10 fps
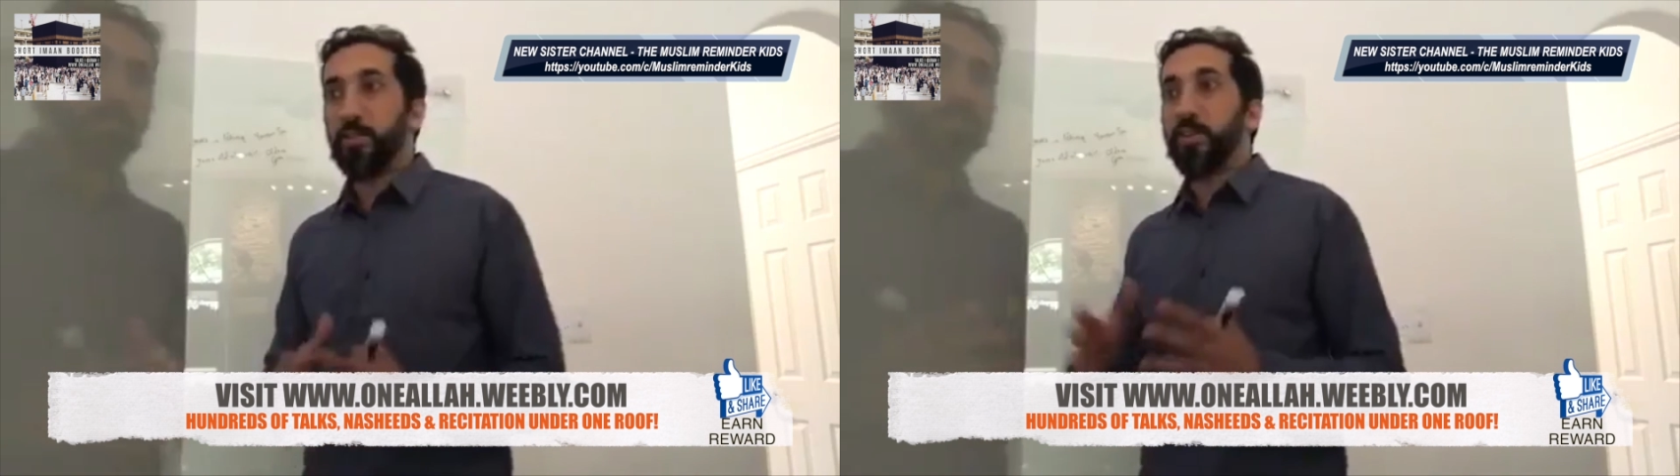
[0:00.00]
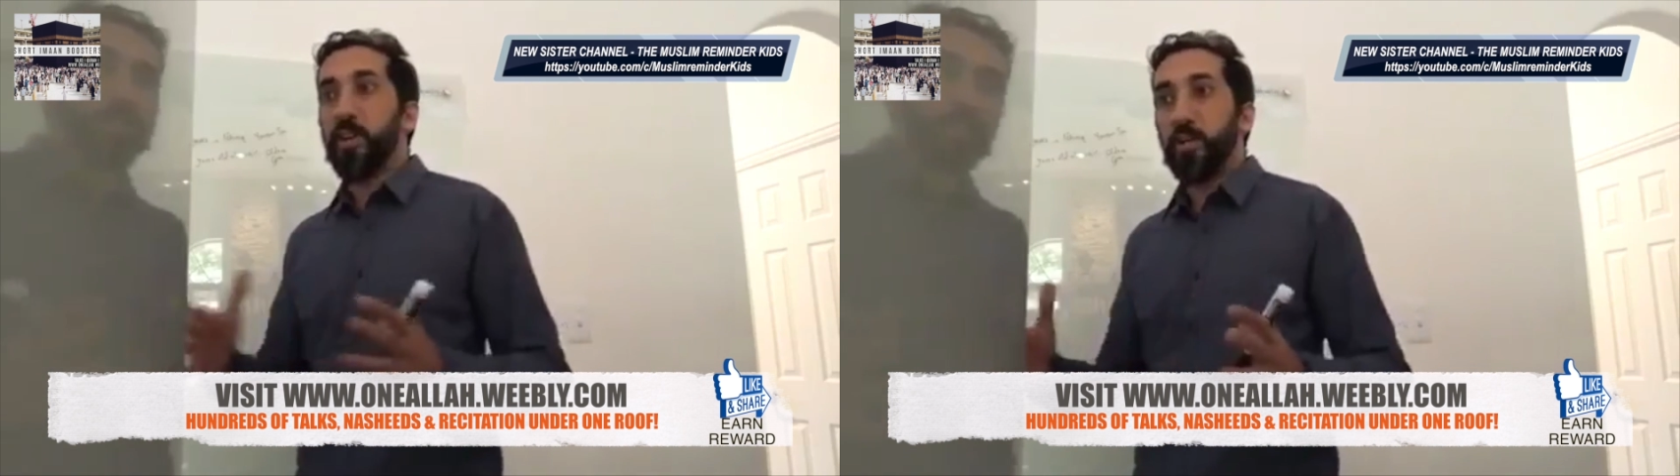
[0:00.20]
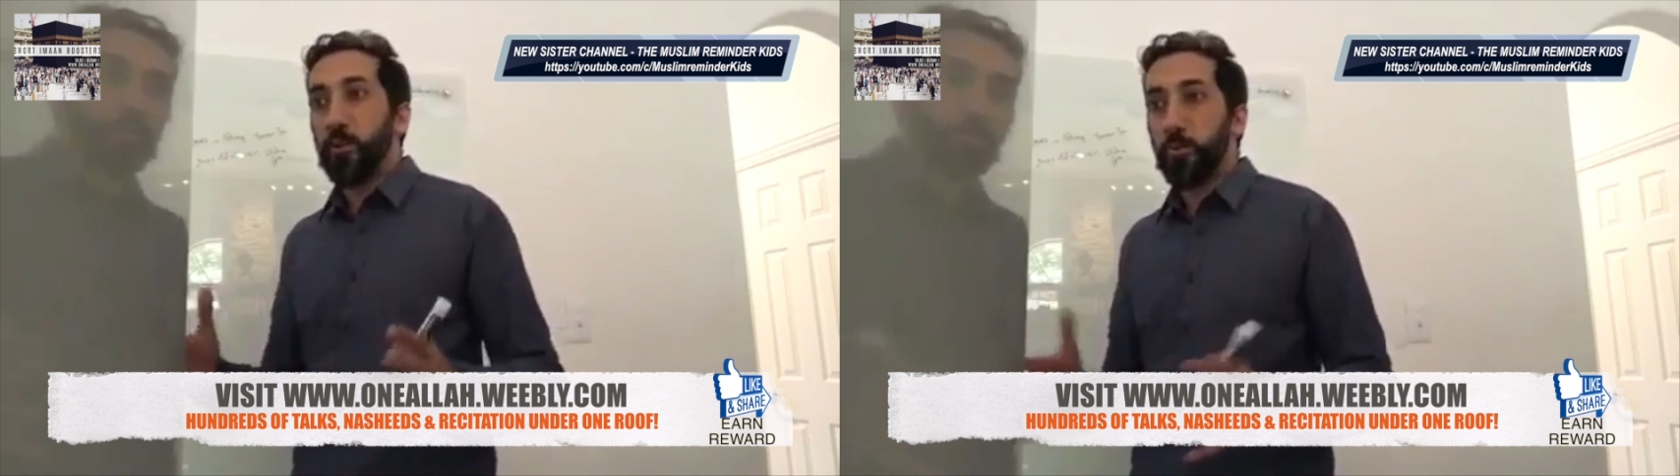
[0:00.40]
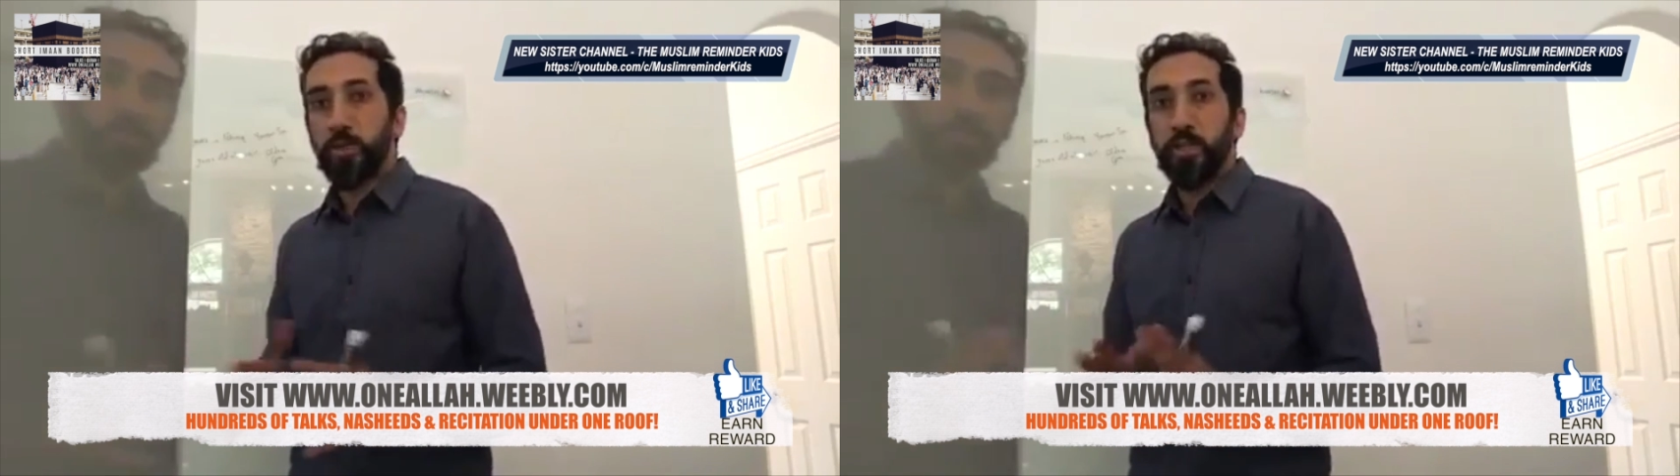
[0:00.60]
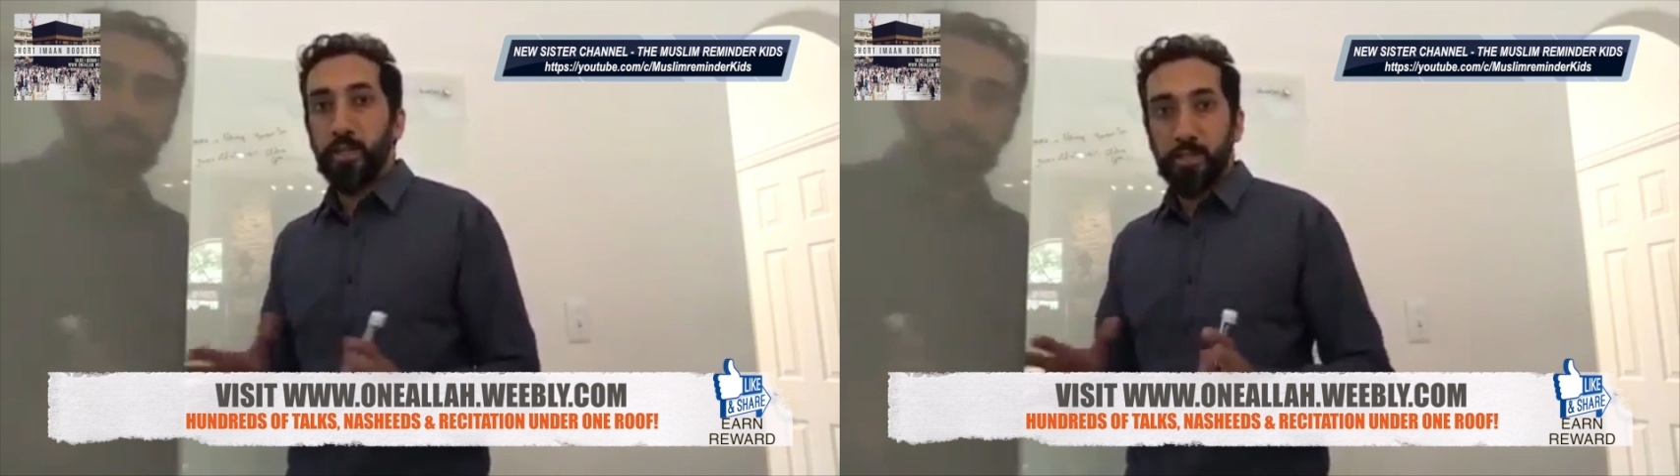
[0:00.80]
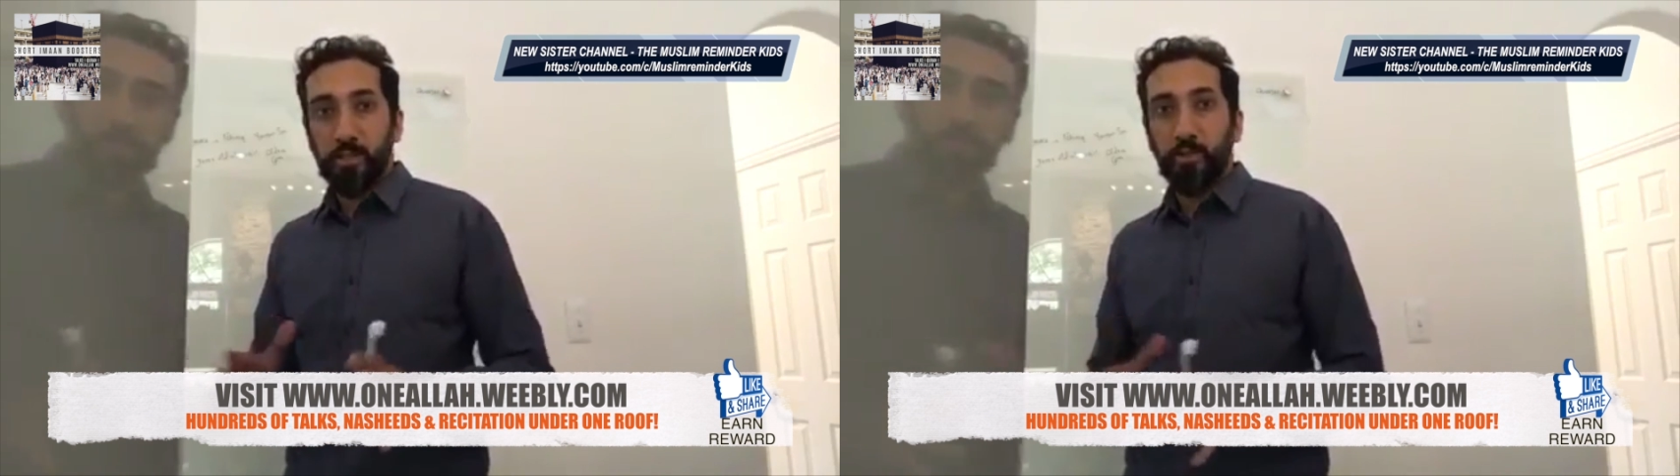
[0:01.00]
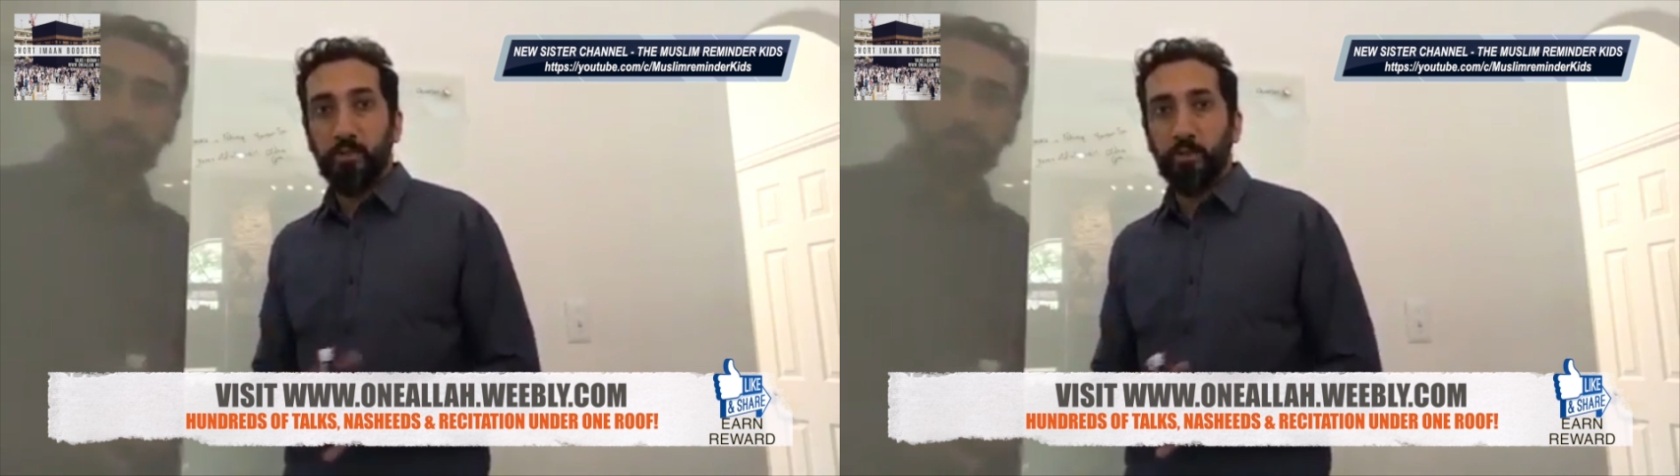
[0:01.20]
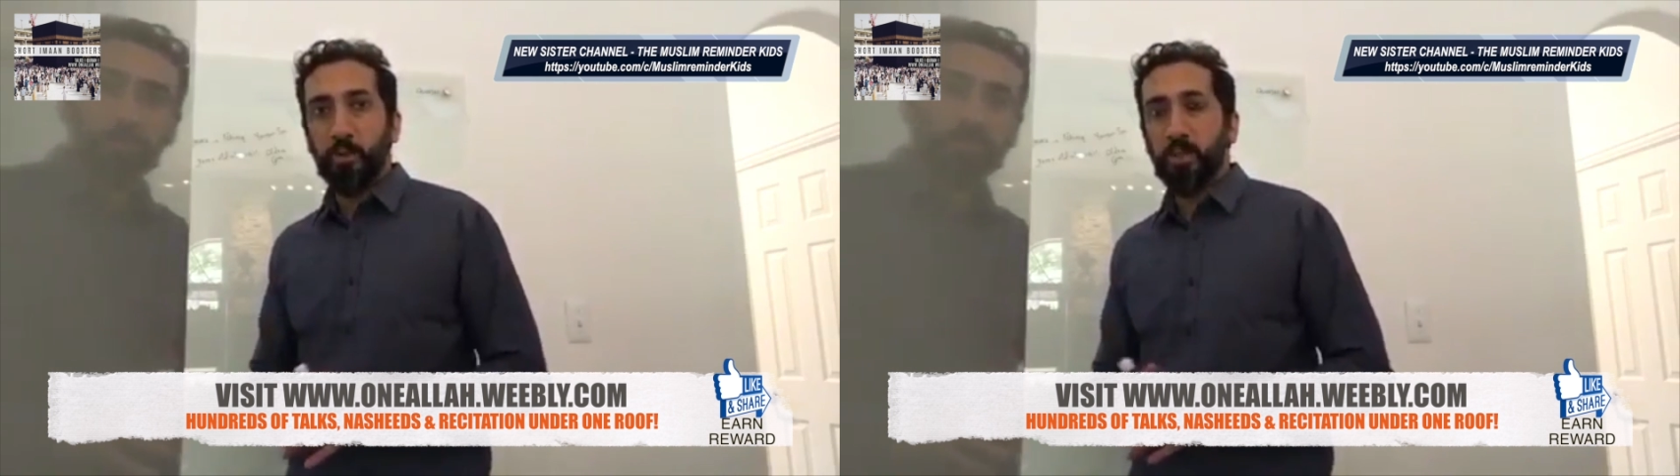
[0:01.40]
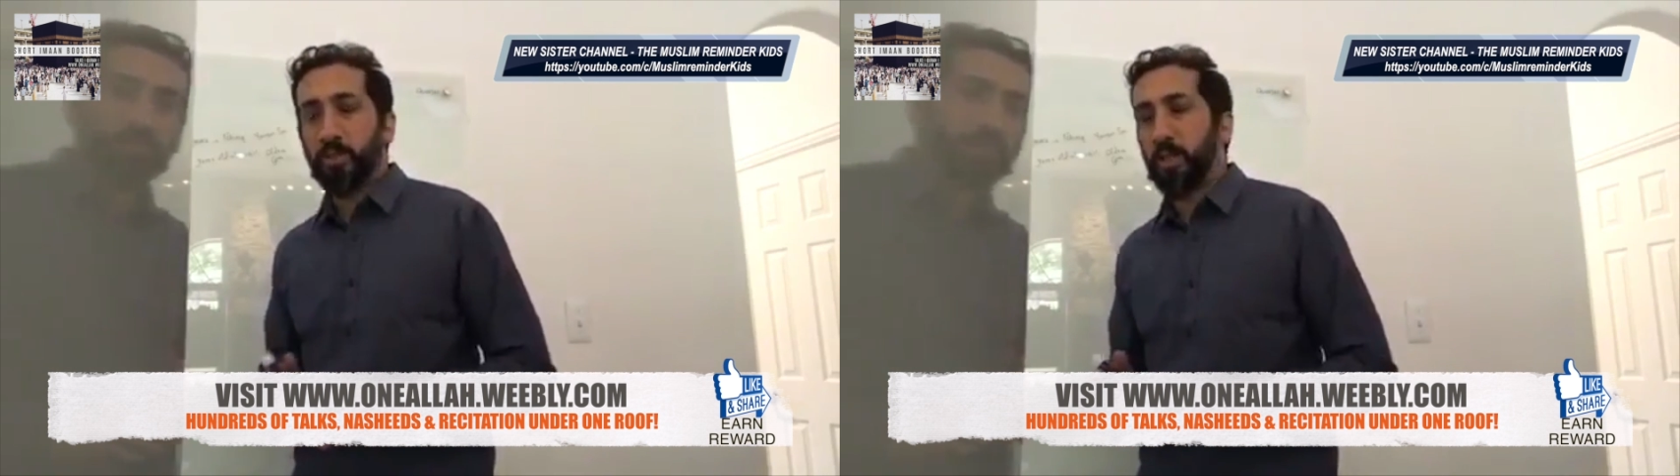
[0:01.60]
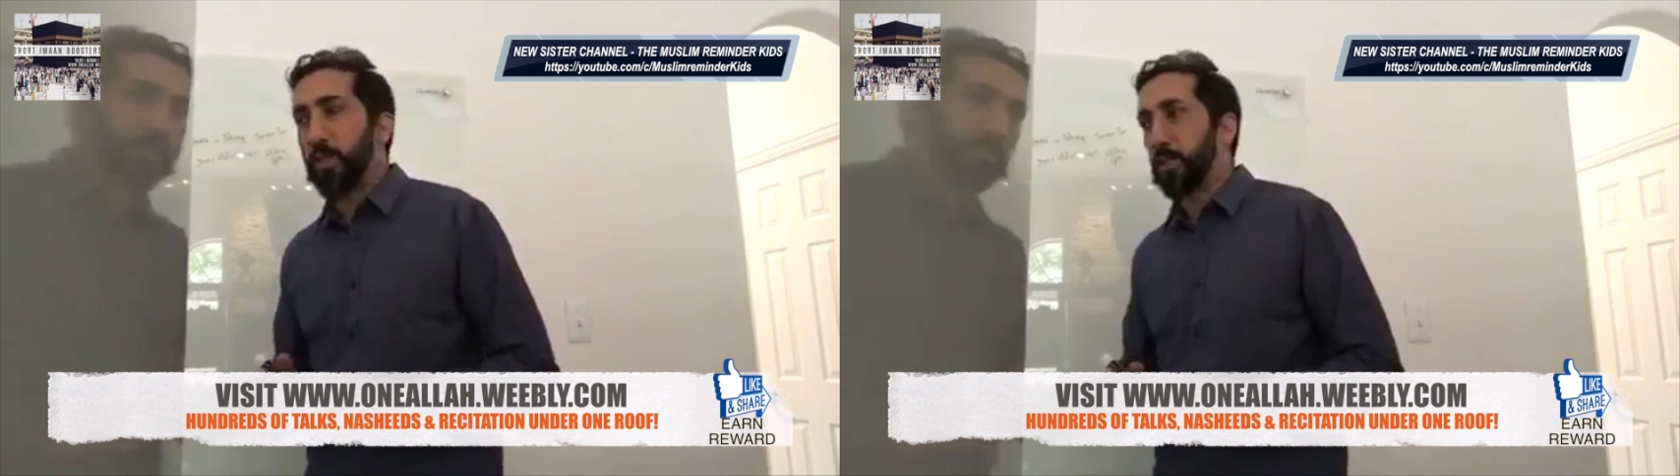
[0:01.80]
The qaida nuraniya is clear for you,
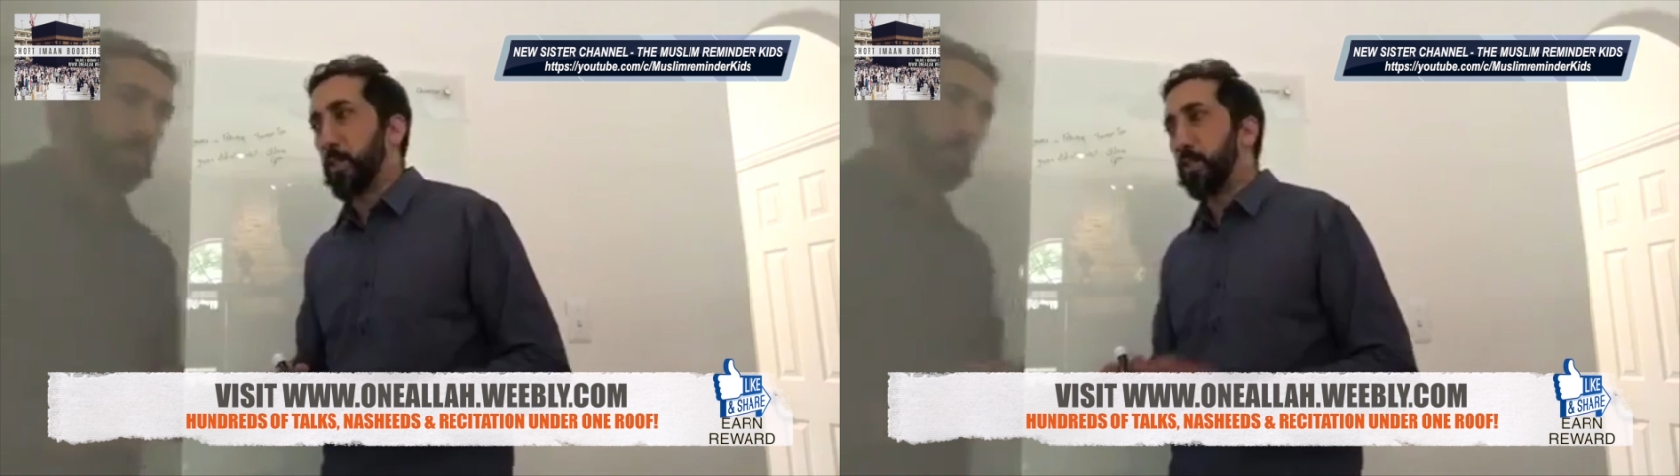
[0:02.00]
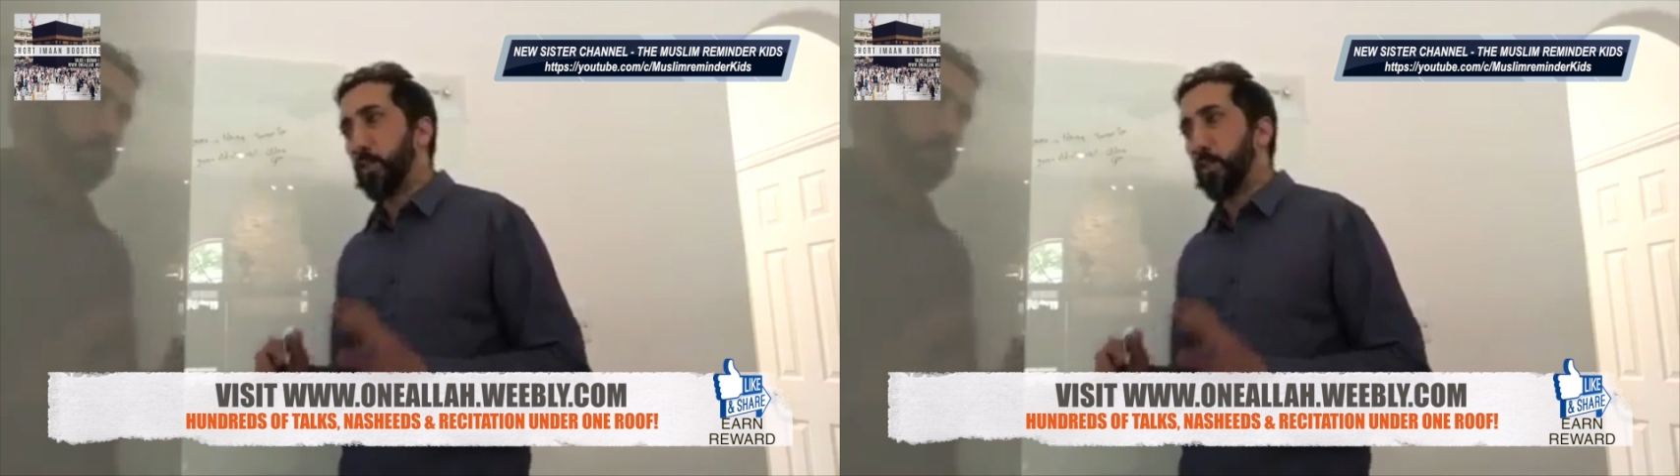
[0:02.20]
etc., etc.